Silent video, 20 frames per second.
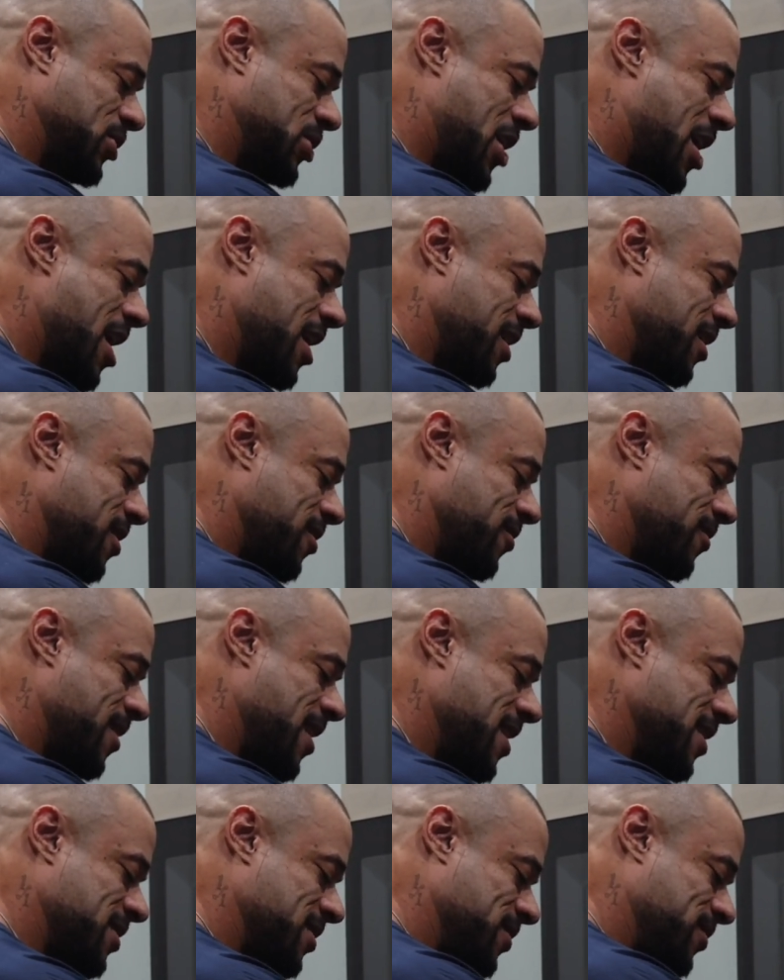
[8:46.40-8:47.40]
Chocolate
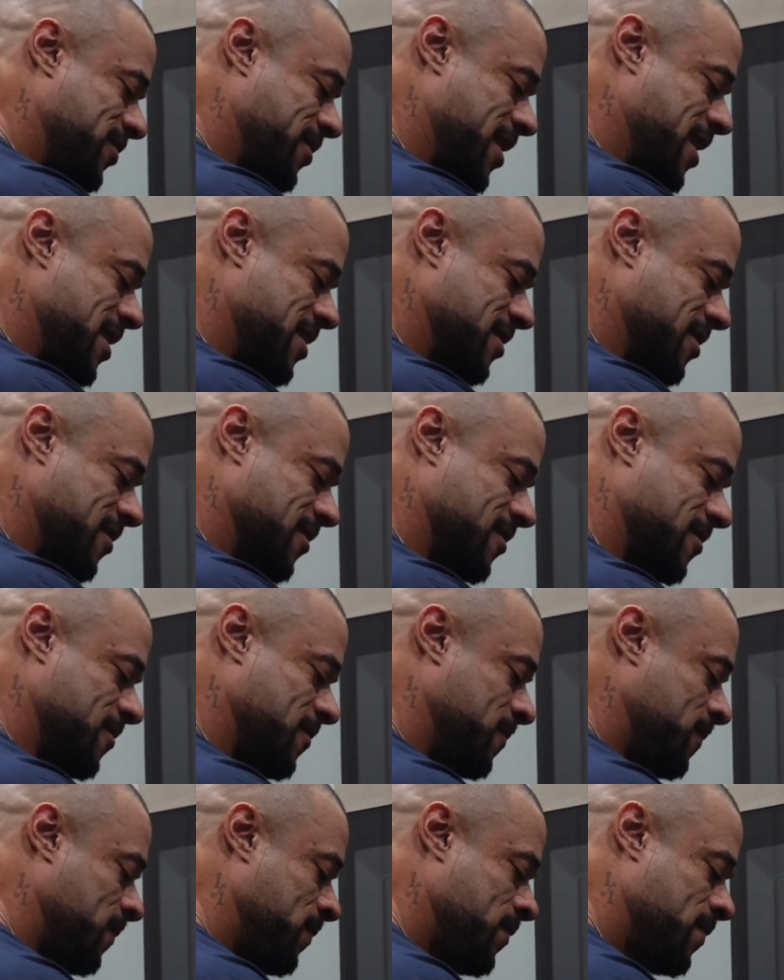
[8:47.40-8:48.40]
rice and raisins.
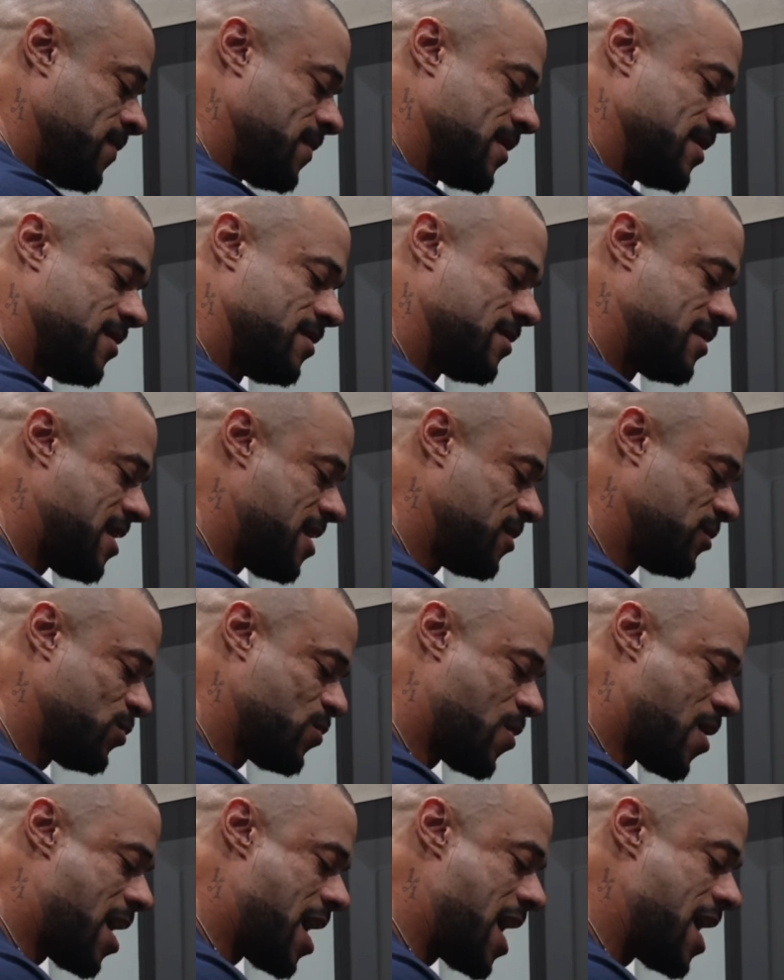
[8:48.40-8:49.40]
Sounds
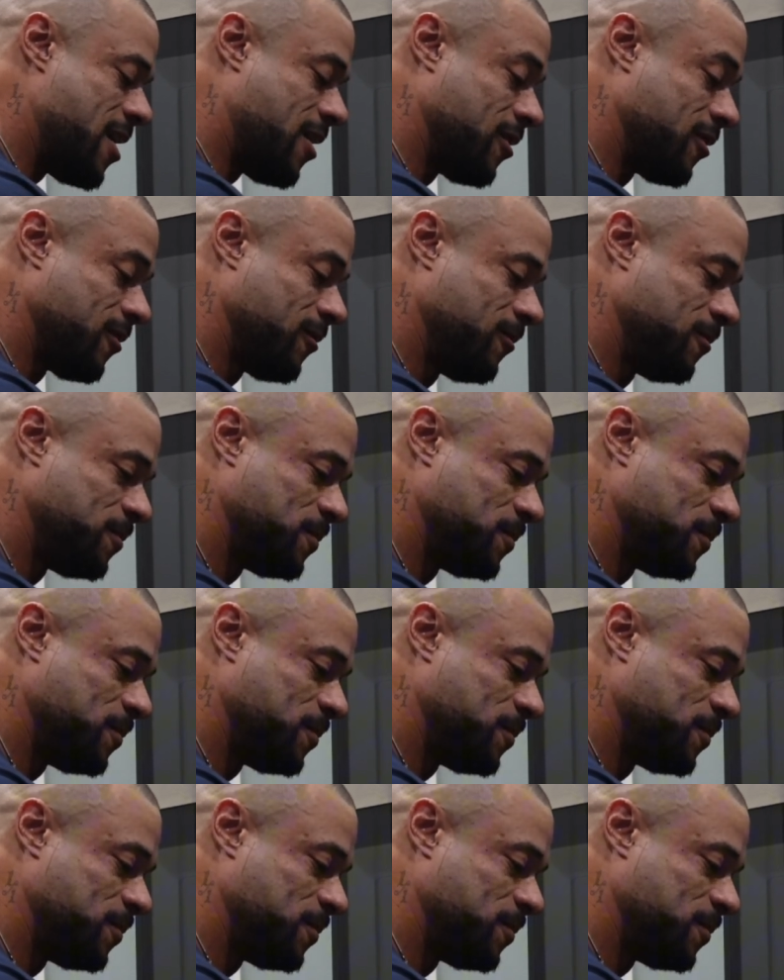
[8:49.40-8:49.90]
wild.